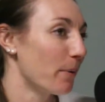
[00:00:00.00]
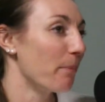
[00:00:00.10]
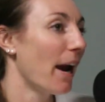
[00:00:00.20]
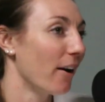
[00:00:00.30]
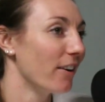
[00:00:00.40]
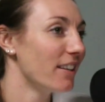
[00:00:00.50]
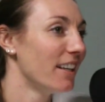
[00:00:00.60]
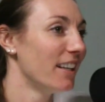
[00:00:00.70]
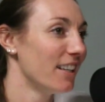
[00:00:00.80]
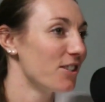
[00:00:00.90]
prepared
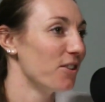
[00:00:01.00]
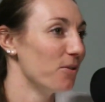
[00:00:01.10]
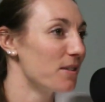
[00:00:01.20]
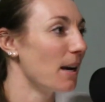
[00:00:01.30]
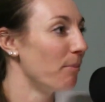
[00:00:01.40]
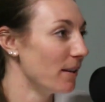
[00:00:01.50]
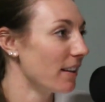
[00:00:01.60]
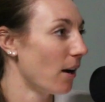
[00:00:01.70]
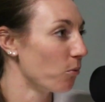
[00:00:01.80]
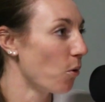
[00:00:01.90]
to step into
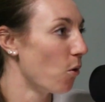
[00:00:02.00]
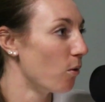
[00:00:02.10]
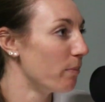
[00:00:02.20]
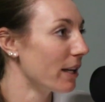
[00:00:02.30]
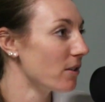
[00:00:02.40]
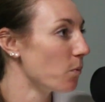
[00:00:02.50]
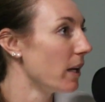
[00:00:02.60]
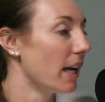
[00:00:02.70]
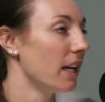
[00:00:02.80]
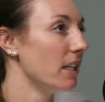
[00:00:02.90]
that role, because
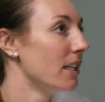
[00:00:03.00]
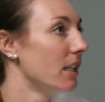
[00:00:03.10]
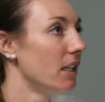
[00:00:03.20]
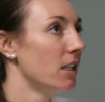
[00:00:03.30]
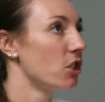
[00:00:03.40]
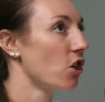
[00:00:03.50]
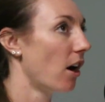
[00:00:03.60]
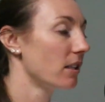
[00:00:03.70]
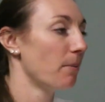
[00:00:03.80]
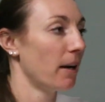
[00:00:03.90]
we had
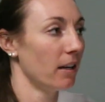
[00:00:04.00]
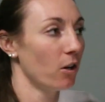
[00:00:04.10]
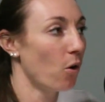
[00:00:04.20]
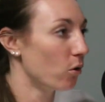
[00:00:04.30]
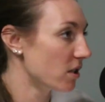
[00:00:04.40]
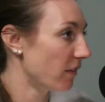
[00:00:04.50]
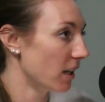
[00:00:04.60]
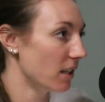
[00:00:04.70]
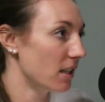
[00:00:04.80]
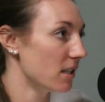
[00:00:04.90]
talked about it and
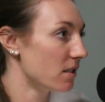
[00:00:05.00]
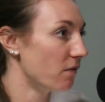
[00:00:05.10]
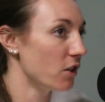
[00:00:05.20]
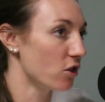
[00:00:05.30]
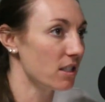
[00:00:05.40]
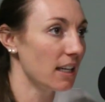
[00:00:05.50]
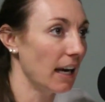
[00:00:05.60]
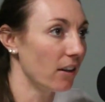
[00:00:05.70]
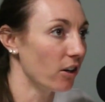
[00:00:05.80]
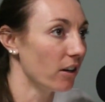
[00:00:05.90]
cultivated this vision
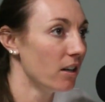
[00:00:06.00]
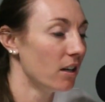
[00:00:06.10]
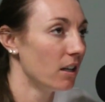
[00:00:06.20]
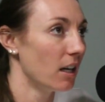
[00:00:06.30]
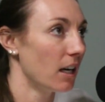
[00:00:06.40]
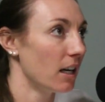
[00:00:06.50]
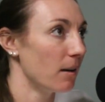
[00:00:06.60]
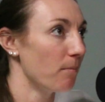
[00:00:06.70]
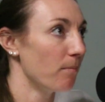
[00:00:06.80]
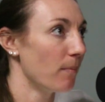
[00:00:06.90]
together.
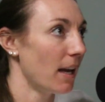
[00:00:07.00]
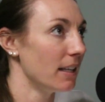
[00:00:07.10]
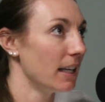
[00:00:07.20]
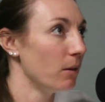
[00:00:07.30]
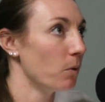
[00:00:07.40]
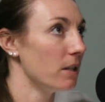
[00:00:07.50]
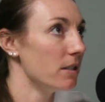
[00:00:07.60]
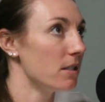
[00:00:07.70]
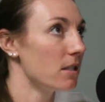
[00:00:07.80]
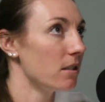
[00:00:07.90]
And he
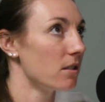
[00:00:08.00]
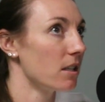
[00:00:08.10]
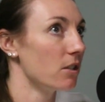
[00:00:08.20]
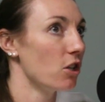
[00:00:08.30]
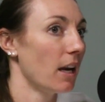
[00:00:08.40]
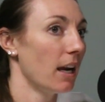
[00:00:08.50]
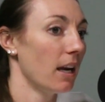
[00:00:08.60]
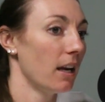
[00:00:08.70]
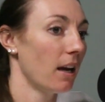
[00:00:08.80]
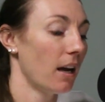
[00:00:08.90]
was such
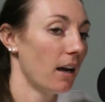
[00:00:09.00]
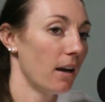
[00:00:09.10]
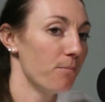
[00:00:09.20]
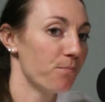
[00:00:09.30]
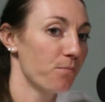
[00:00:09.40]
a